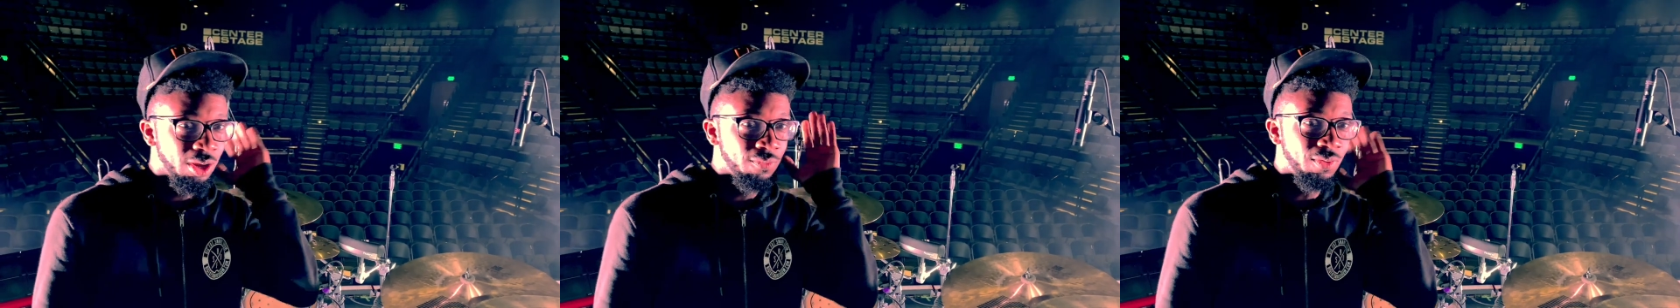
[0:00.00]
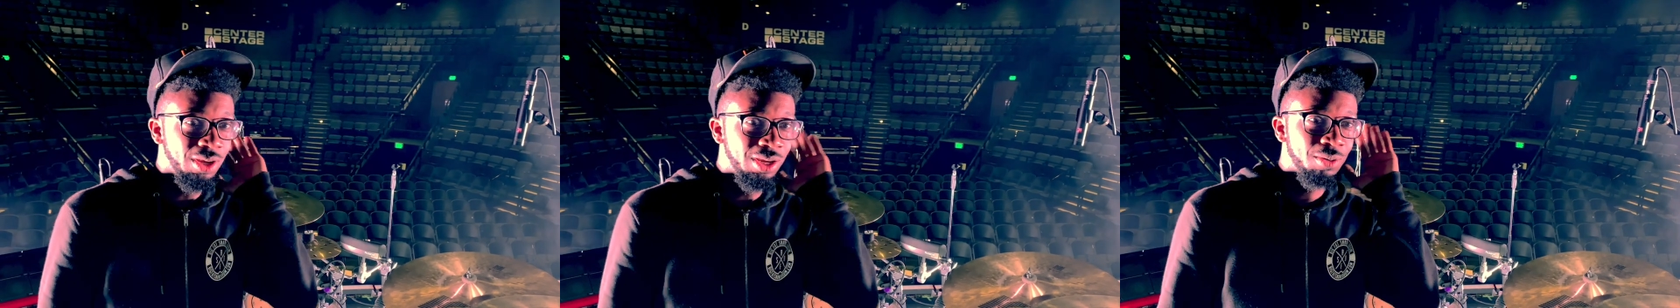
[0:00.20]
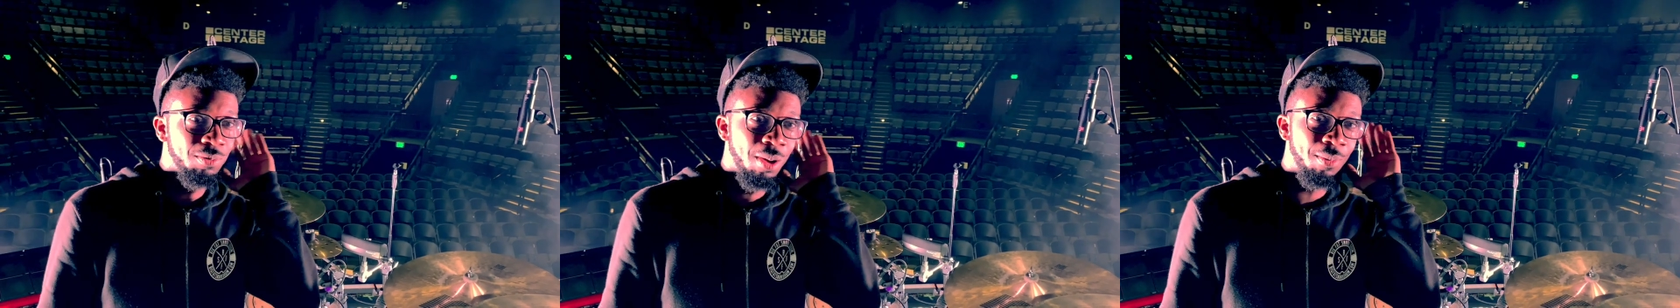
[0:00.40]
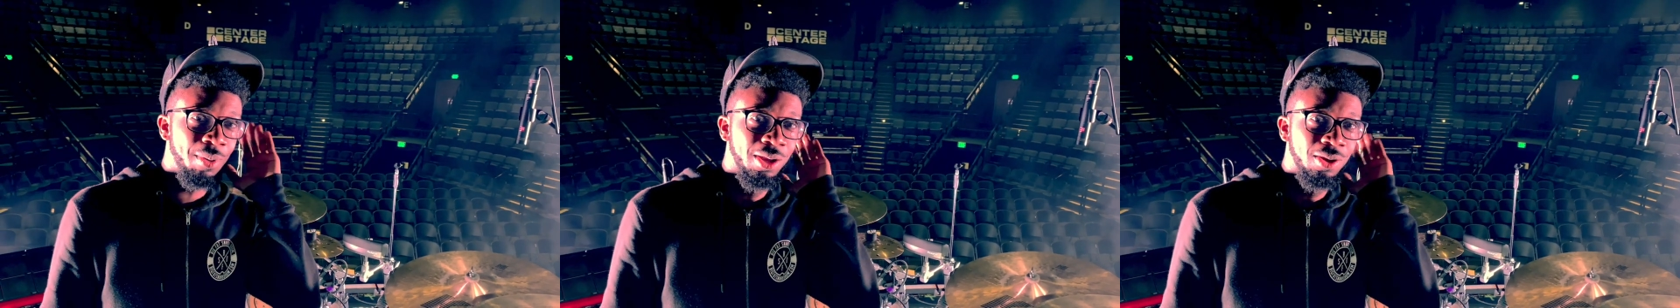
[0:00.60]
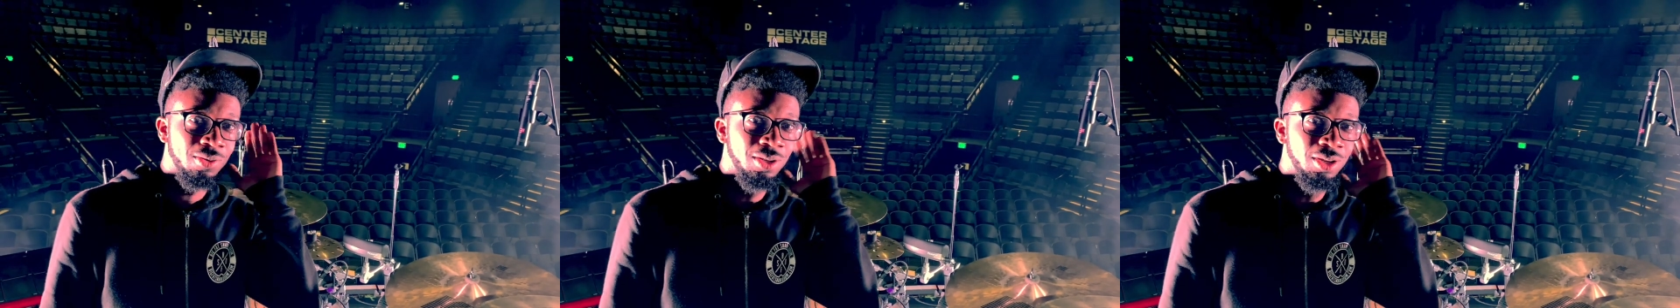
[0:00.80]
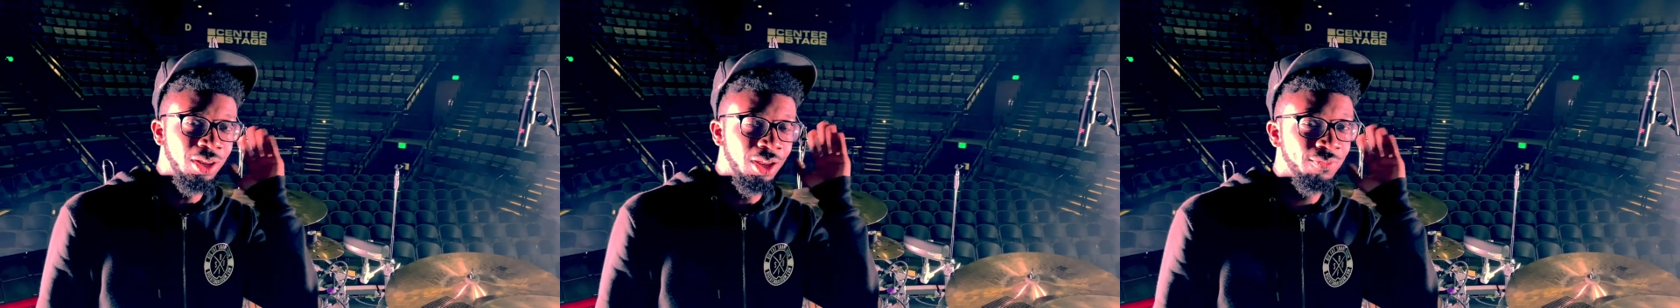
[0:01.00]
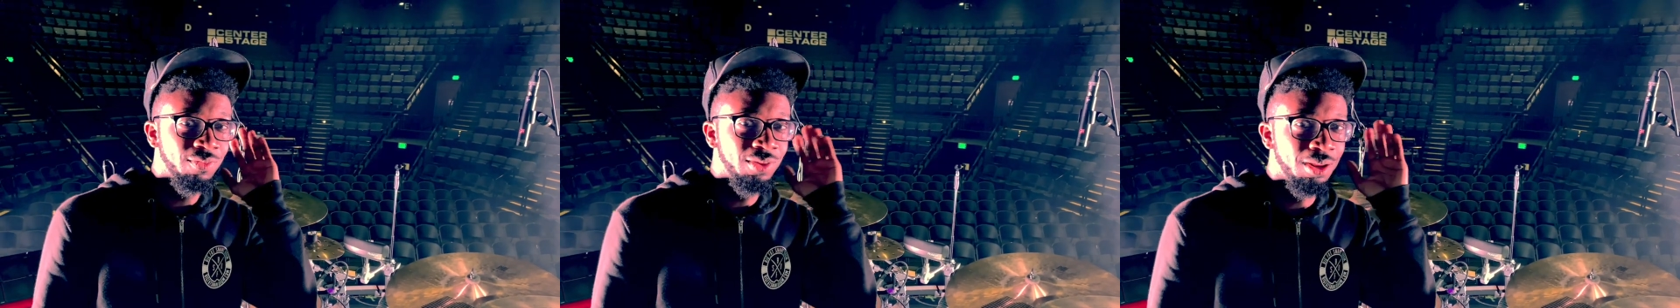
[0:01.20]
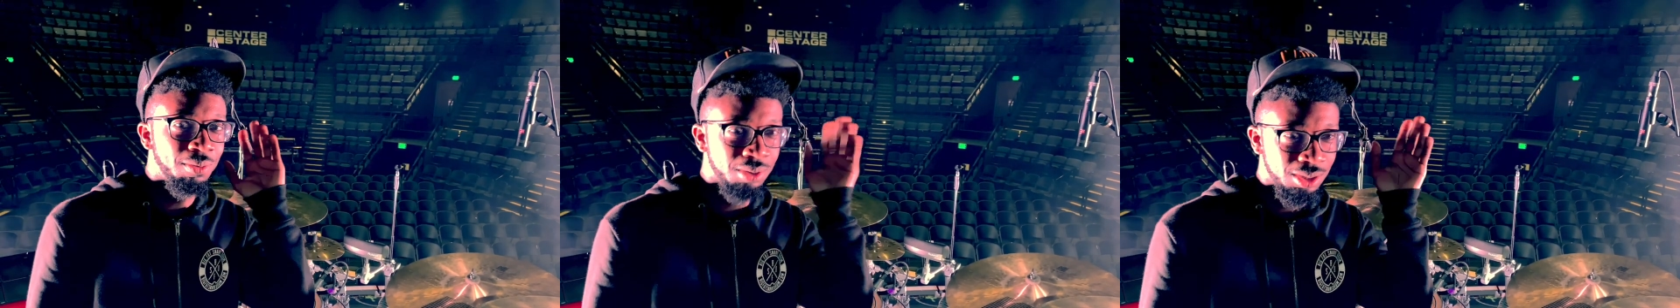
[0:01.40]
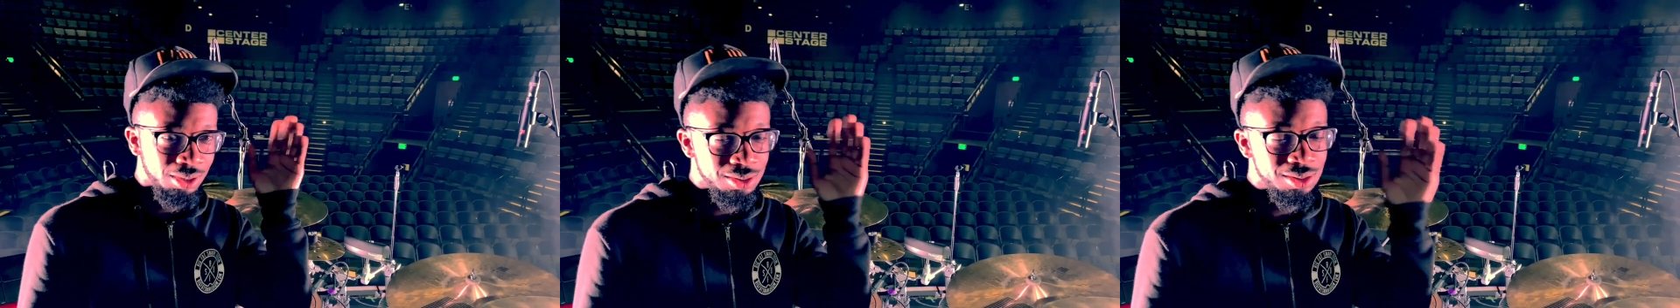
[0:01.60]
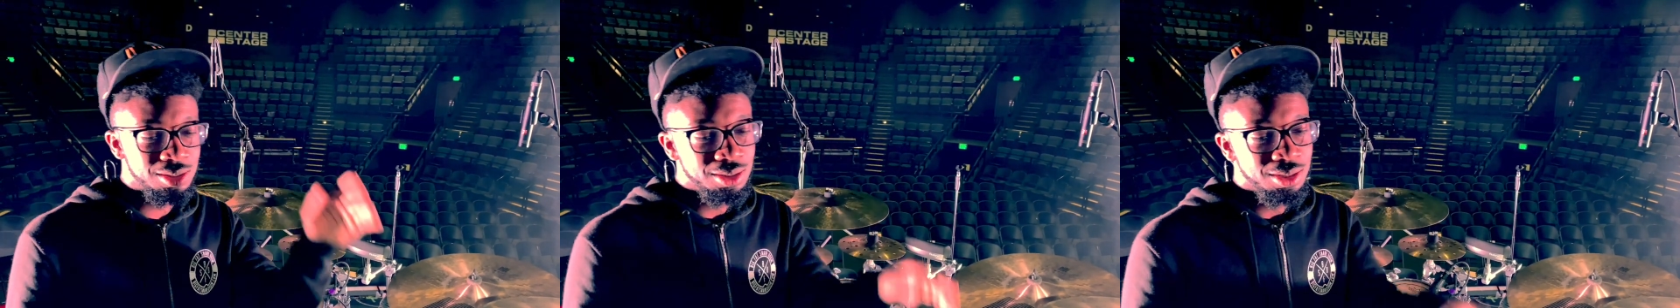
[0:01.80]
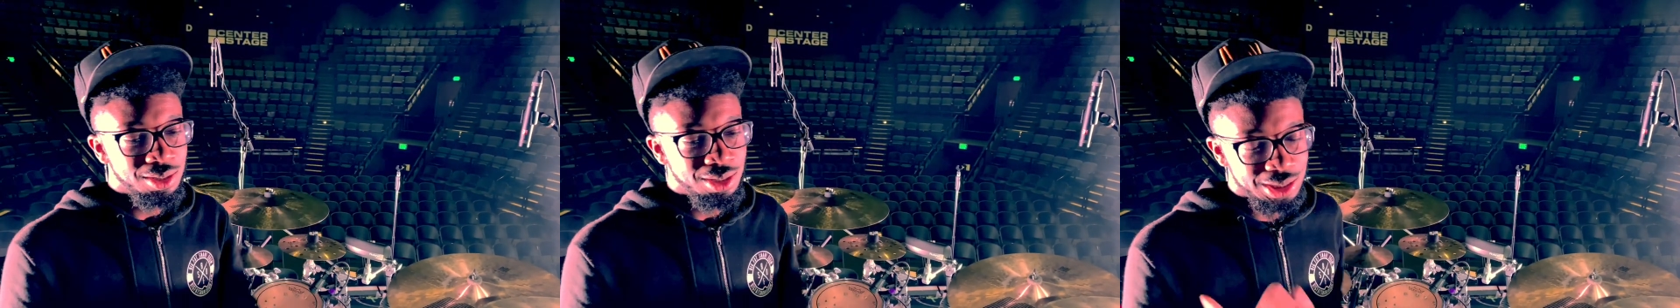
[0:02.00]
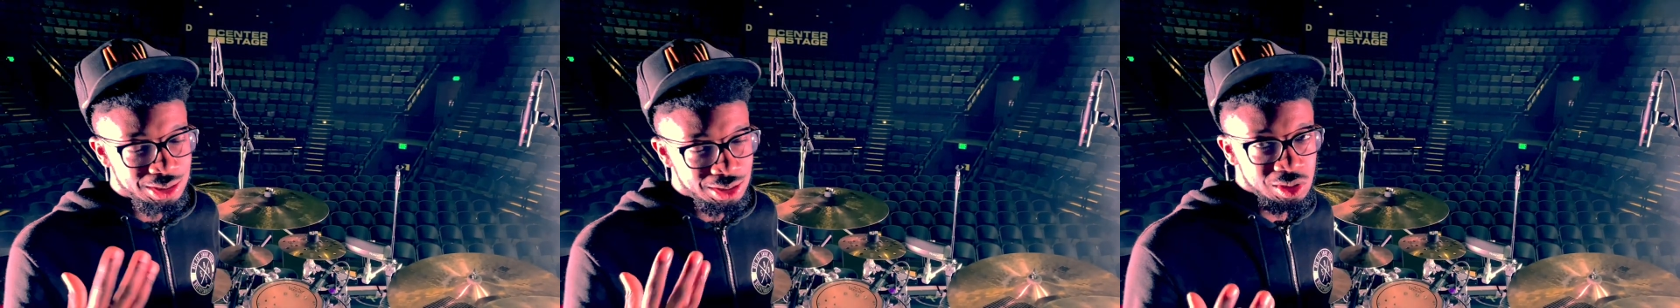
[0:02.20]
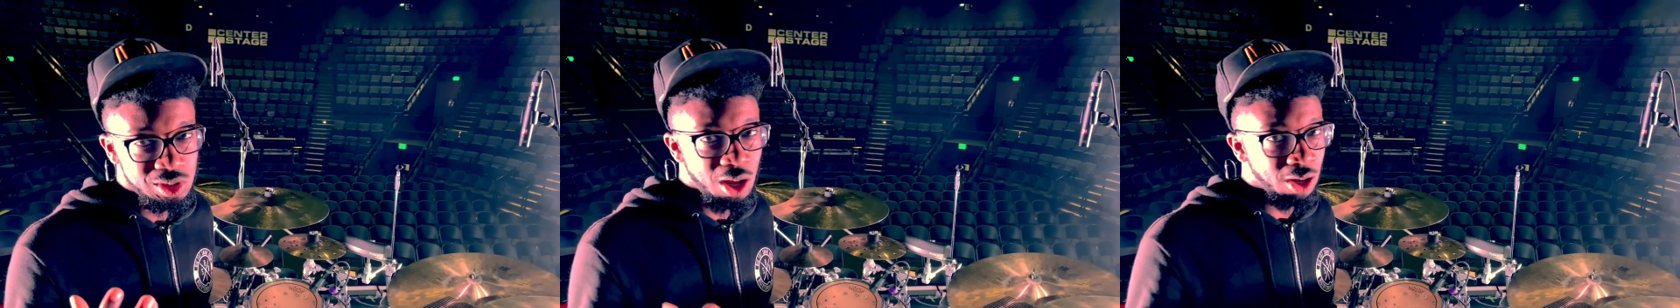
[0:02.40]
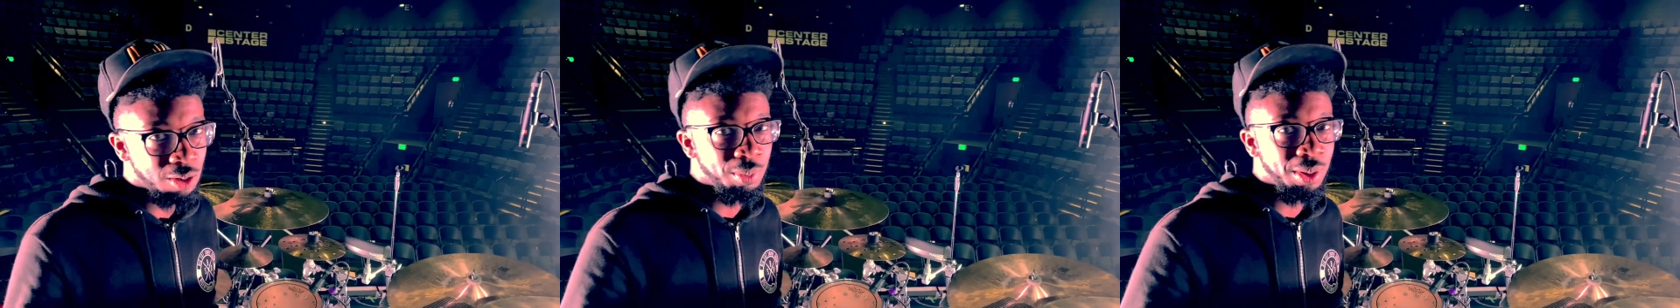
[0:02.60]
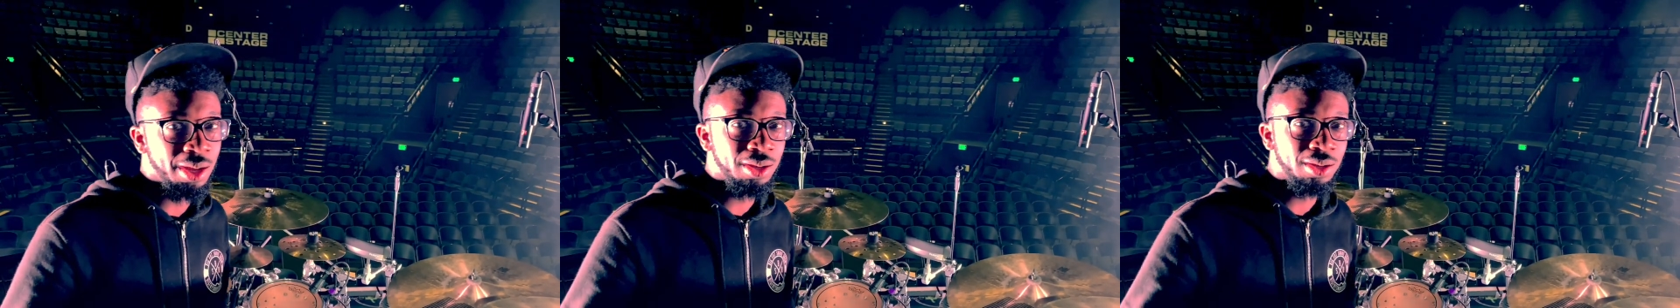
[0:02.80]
if I hear my mic on the left, then it means it's a talkback.